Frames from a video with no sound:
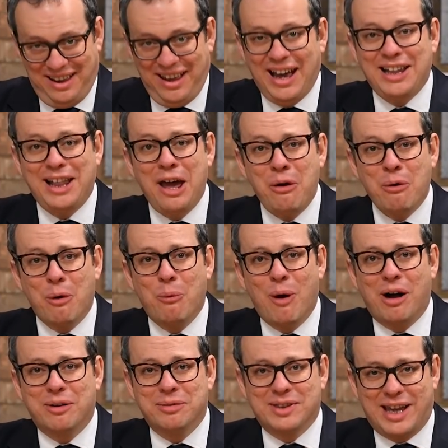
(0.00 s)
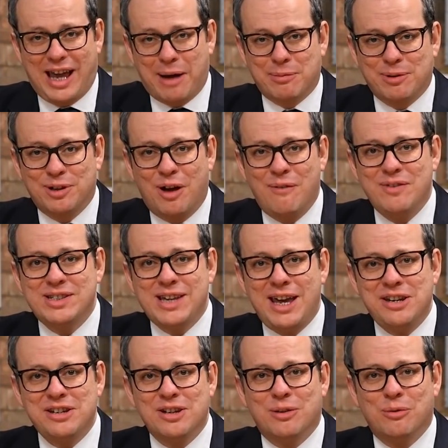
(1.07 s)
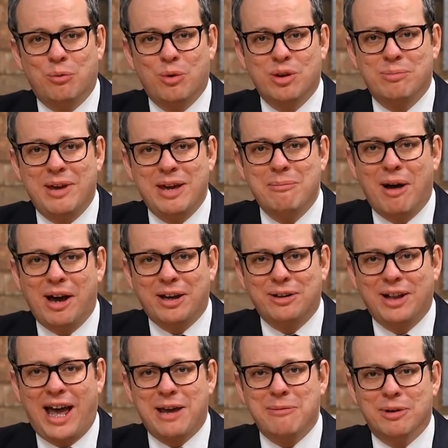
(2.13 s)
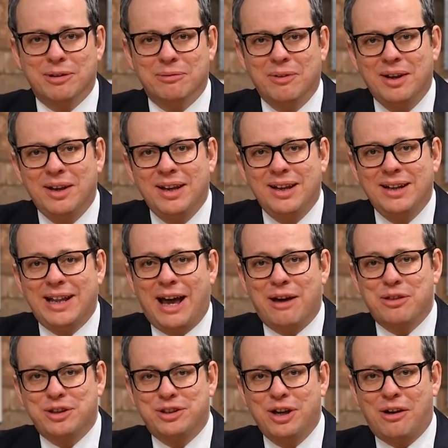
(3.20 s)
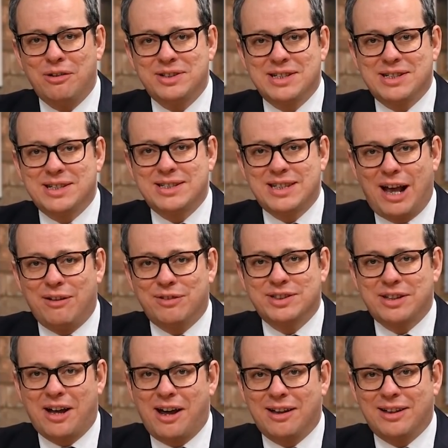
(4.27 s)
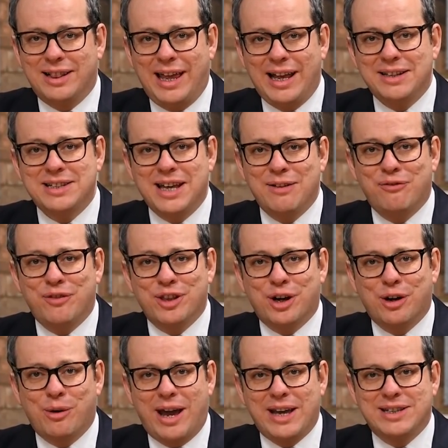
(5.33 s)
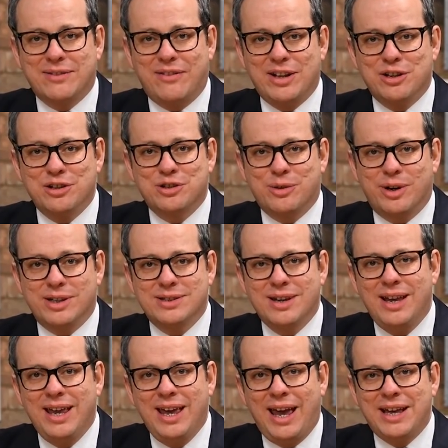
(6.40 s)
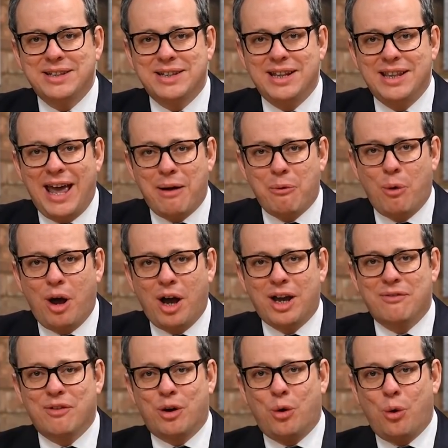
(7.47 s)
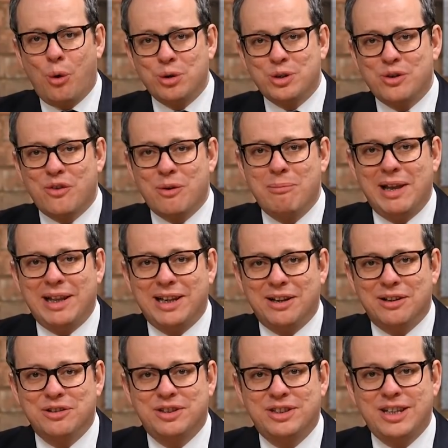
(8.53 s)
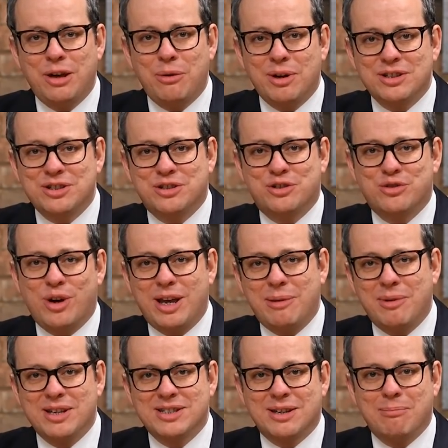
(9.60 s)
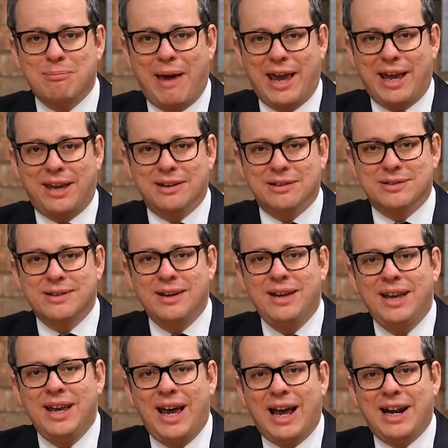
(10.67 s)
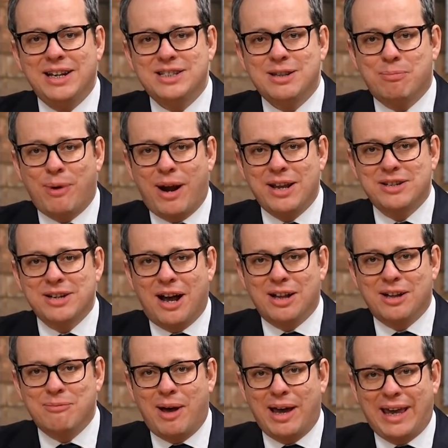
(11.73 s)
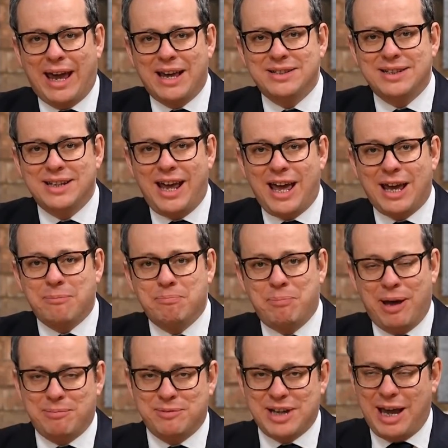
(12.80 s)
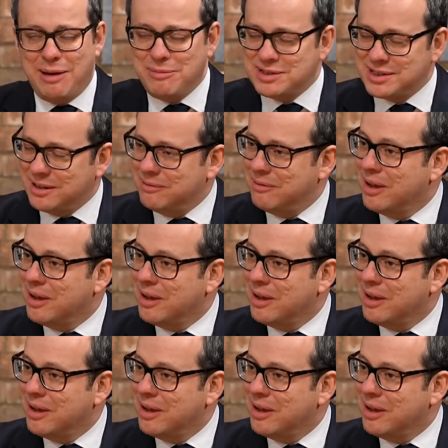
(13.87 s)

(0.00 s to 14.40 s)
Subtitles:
Hello and welcome to the Capital Conversation with me, Michael Hayman. Now, The Dots is a self-styled LinkedIn for the creative industries. It's a network of 250,000 doers, dreamers and makers. And it's the brainchild of my guest today, Pip Jamieson.